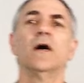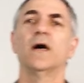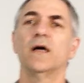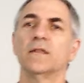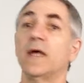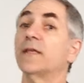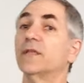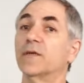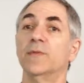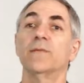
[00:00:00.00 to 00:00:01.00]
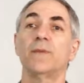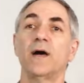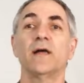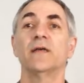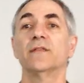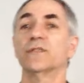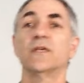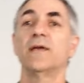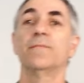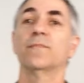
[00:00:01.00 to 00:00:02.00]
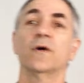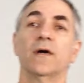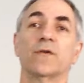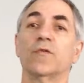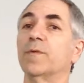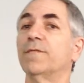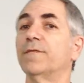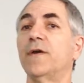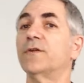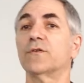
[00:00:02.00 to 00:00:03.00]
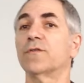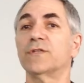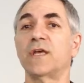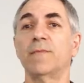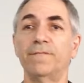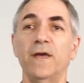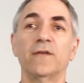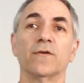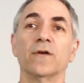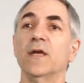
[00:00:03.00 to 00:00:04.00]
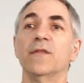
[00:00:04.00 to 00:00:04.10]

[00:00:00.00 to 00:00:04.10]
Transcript: likely committed by the same group of offenders or the same offender?